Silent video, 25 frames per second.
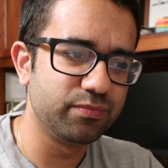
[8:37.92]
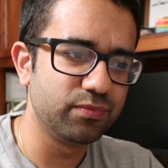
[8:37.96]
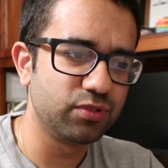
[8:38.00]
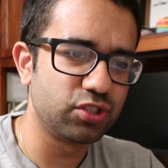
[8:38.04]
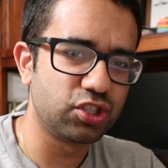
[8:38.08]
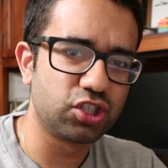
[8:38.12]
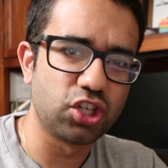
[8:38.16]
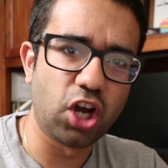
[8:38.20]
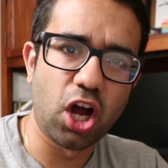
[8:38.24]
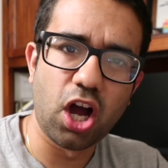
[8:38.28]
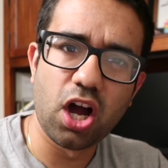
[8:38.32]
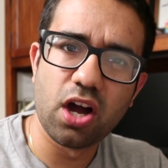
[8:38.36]

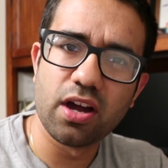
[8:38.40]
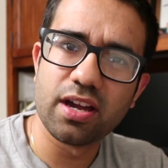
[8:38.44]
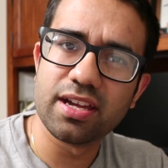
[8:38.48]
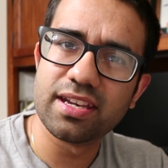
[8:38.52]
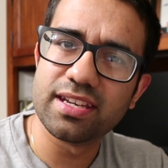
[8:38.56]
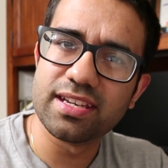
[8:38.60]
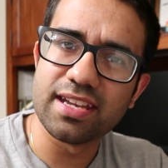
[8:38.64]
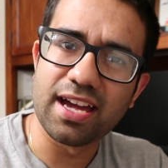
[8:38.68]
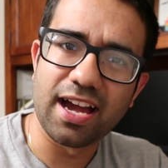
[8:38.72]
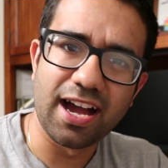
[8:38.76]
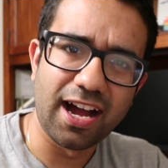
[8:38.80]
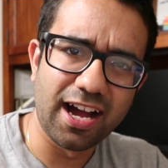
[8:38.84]
Shaw
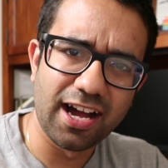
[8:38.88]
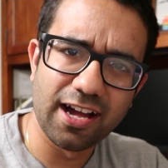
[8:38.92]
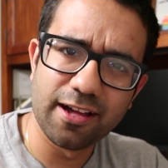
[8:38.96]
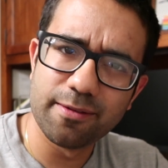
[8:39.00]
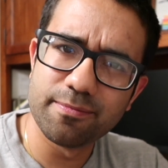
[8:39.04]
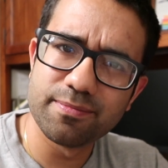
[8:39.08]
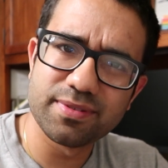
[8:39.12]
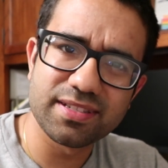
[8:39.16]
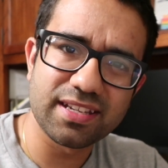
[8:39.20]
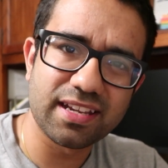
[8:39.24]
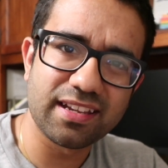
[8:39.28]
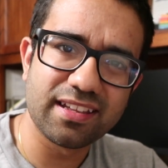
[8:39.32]
and
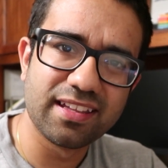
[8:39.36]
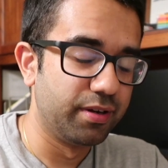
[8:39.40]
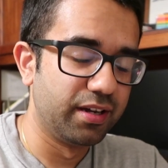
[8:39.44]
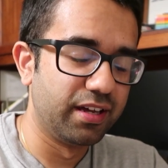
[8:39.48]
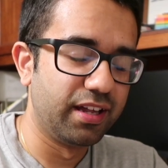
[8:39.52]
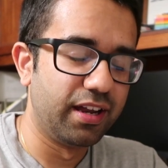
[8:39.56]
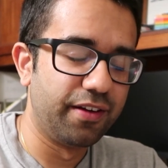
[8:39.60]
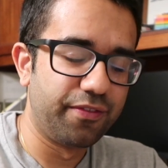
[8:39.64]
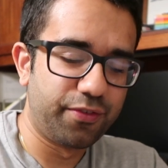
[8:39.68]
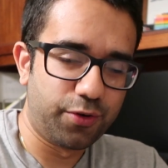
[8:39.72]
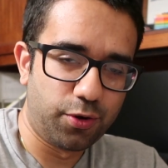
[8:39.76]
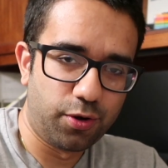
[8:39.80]
Hobbs,
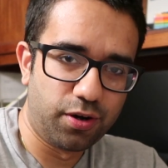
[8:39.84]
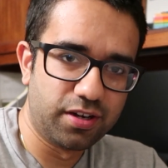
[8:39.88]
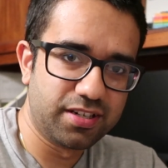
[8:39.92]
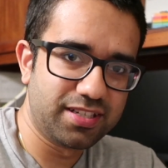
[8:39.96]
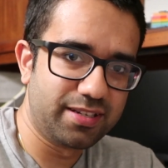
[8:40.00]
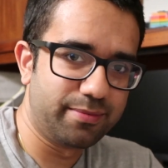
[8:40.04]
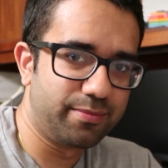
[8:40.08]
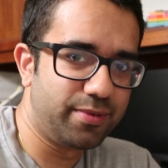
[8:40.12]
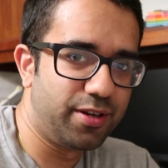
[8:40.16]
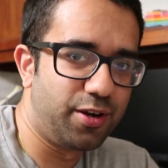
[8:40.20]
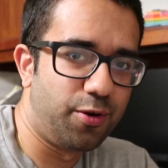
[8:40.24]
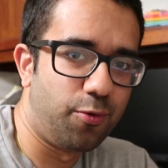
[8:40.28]
but of
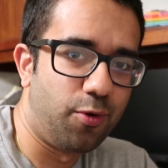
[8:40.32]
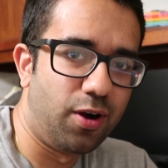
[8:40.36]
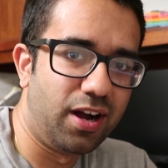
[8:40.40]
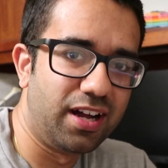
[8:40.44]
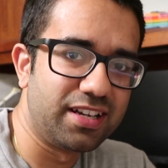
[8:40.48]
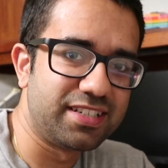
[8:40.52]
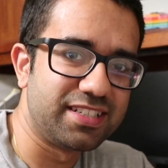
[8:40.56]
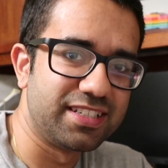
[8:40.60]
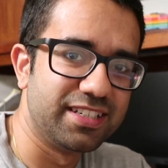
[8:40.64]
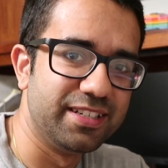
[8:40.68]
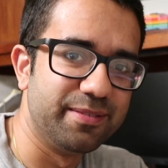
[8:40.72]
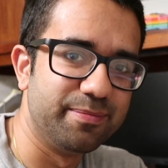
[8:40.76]
course I'm gonna
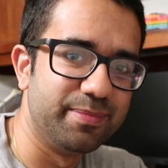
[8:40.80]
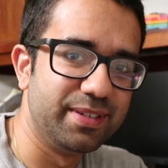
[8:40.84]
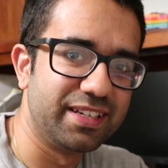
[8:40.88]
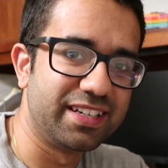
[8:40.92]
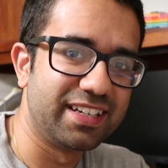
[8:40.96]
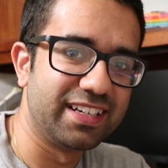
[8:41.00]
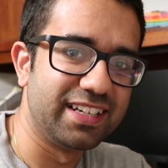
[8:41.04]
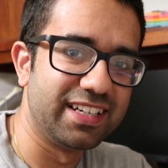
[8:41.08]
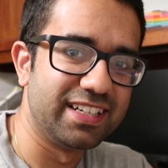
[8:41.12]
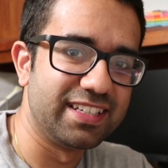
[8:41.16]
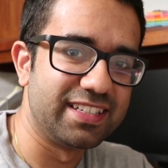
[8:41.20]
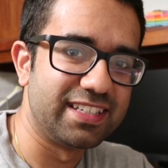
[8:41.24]
watch it
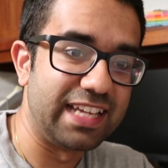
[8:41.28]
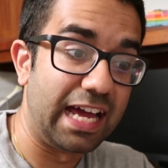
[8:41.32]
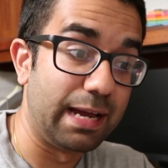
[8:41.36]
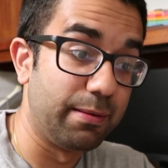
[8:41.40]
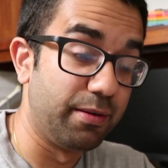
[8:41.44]
because